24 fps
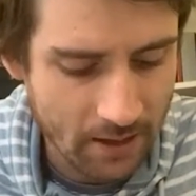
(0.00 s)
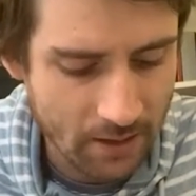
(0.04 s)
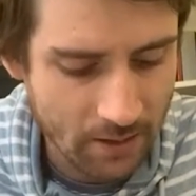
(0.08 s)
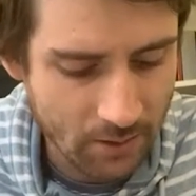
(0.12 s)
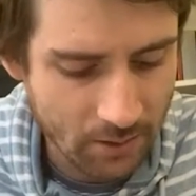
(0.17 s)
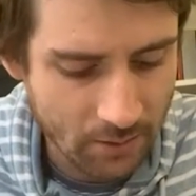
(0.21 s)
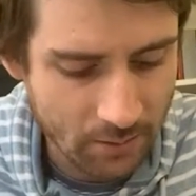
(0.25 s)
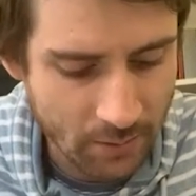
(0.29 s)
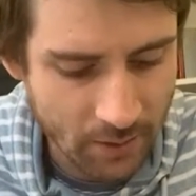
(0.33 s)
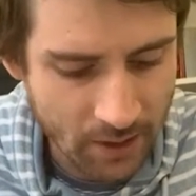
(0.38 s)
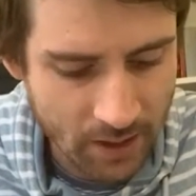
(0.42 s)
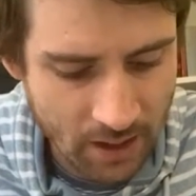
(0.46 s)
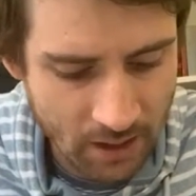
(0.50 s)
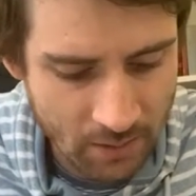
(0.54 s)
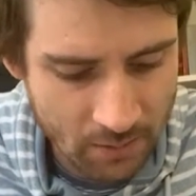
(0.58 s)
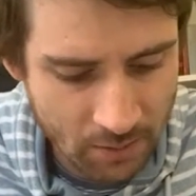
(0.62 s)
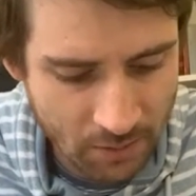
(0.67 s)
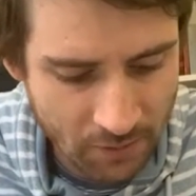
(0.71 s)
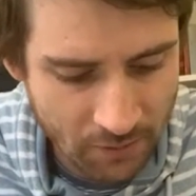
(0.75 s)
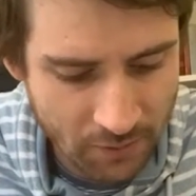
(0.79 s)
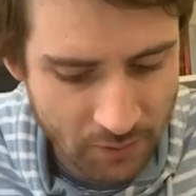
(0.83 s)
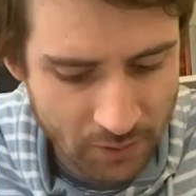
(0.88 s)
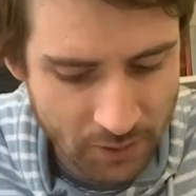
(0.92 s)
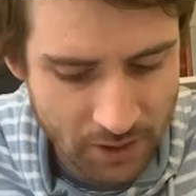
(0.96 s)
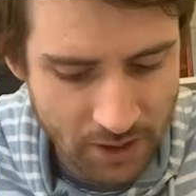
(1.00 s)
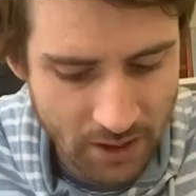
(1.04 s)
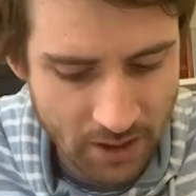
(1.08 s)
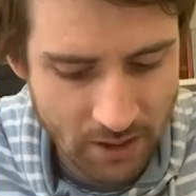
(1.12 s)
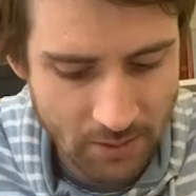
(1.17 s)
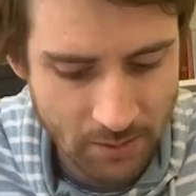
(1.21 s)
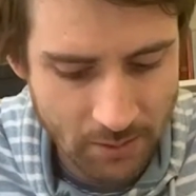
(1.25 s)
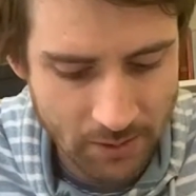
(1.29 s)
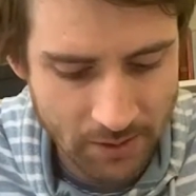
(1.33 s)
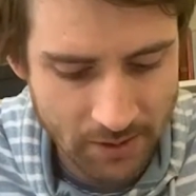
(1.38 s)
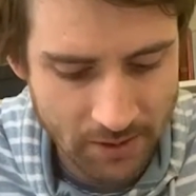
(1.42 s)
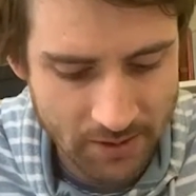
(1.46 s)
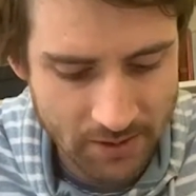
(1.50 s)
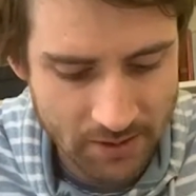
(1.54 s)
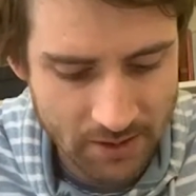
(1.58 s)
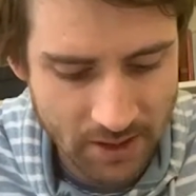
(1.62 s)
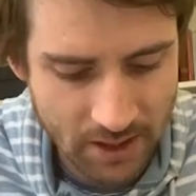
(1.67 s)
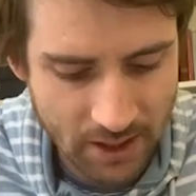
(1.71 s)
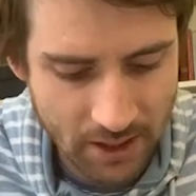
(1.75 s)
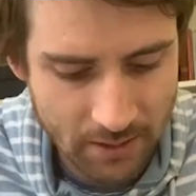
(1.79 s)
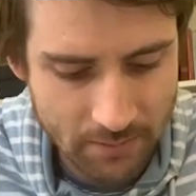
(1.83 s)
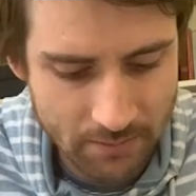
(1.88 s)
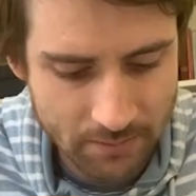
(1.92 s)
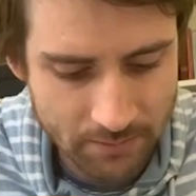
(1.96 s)
Lord, we come before you in this
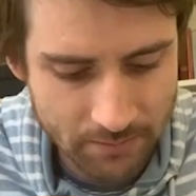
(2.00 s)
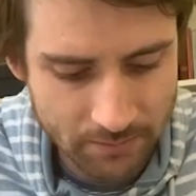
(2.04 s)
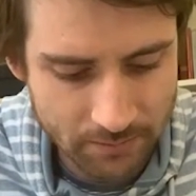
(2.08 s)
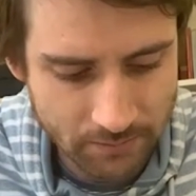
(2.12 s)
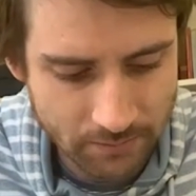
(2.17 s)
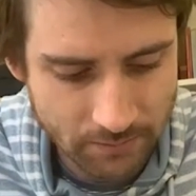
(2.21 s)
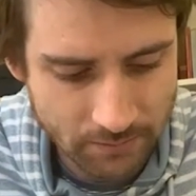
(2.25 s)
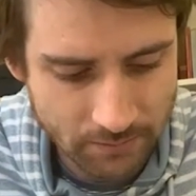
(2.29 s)
time